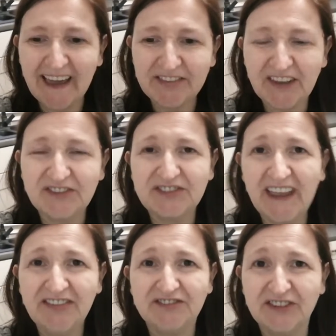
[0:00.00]
It is
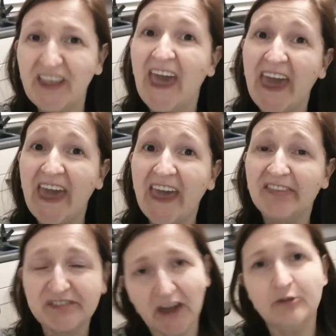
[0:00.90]
10 to
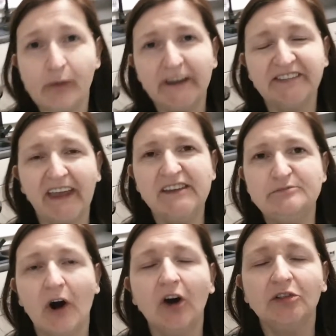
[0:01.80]
10 cowboy
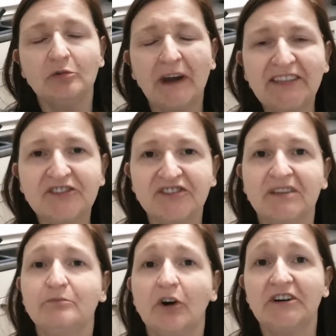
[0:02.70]
time on
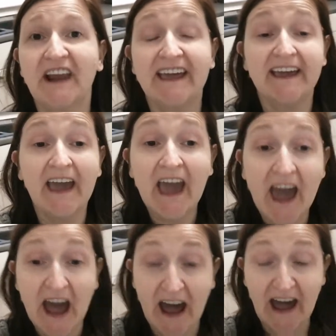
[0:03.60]
Wednesday morning
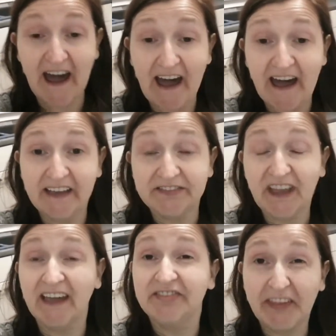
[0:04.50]
and
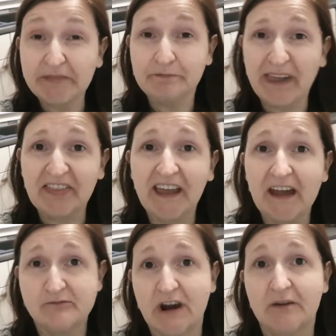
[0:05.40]
I didn't pick the
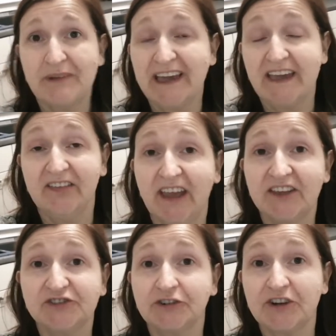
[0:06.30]
camera up again
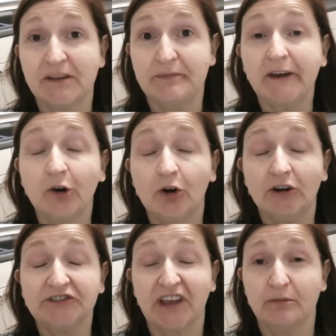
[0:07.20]
yesterday
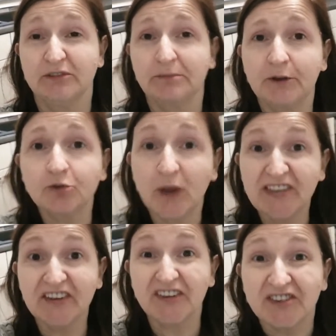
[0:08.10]
because it was about
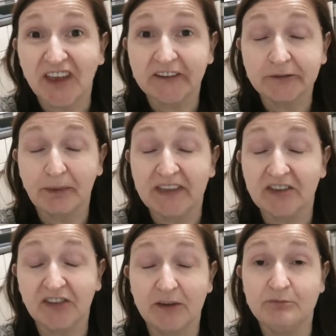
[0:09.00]
20 to 6 by
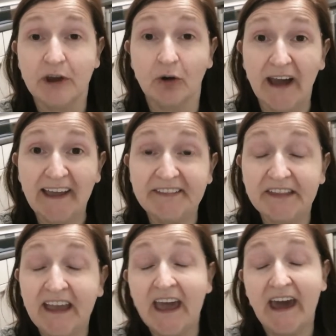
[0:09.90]
the time we got
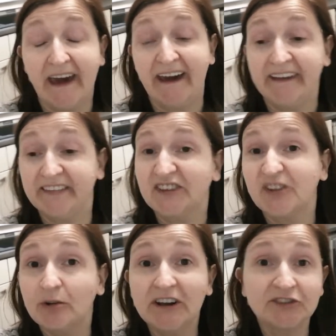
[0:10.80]
in and I
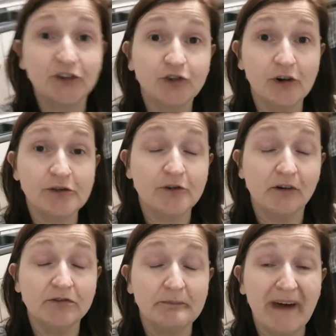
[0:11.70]
still had to sort through
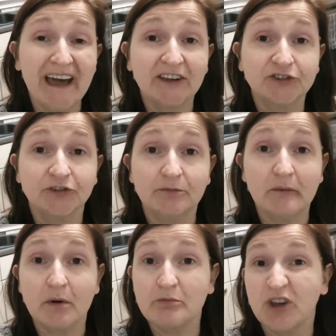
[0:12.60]
all the bags so my
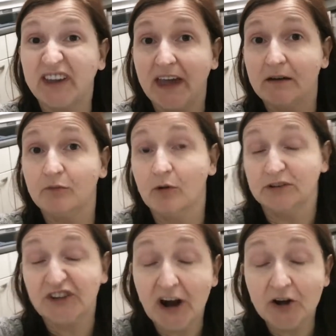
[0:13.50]
mum could get what
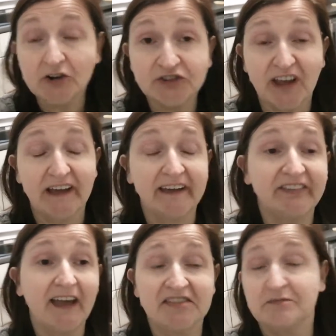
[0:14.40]
was hers
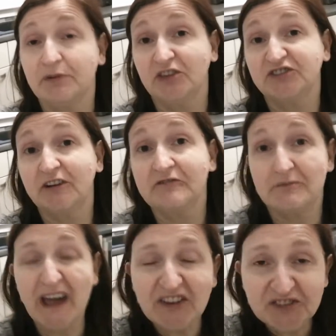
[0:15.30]
and I had to put the stuff
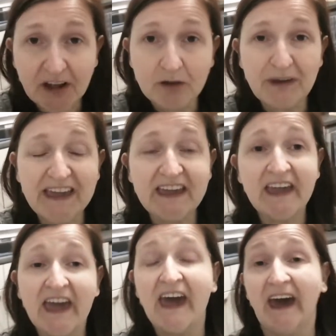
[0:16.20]
from Asda away
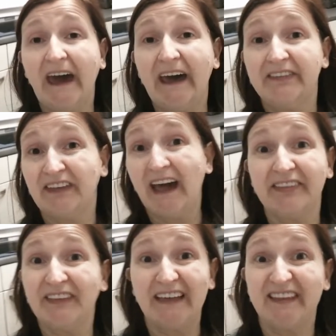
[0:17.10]
and I
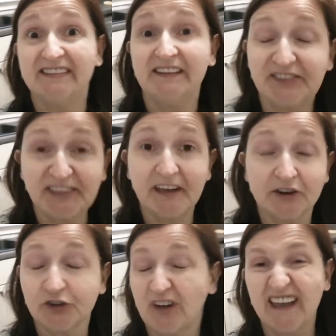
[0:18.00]
hadn't had any
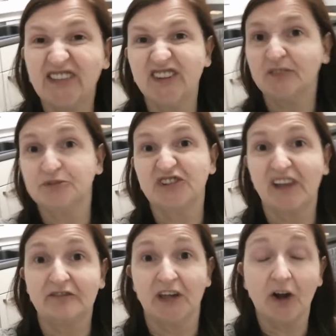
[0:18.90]
dinner so I ended up just
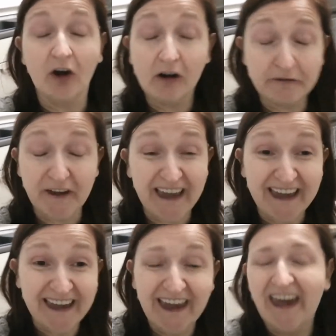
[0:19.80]
having a
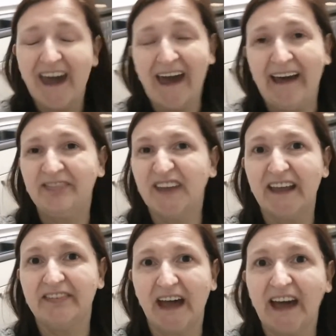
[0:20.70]
coffee and
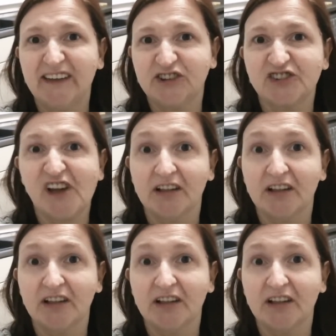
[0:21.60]
then I just